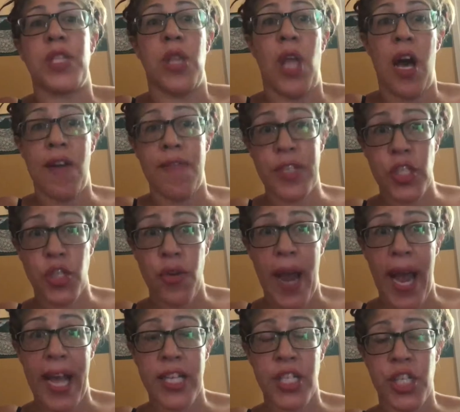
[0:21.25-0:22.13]
law of
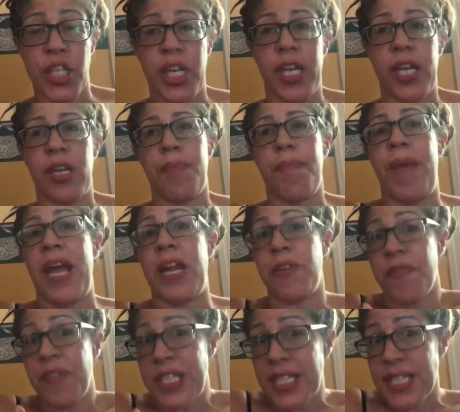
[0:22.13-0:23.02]
attraction,
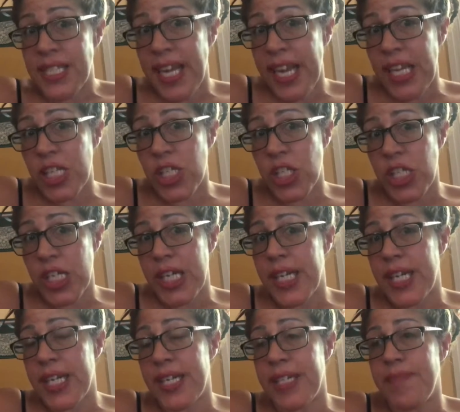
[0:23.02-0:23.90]

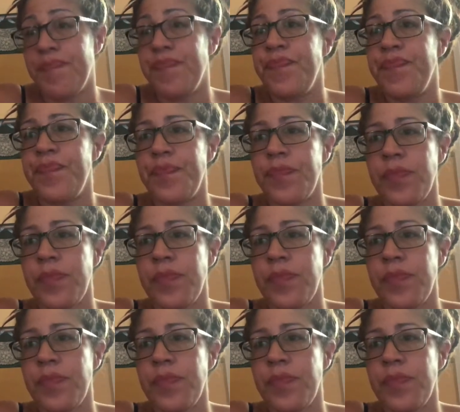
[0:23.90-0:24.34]
manifestation,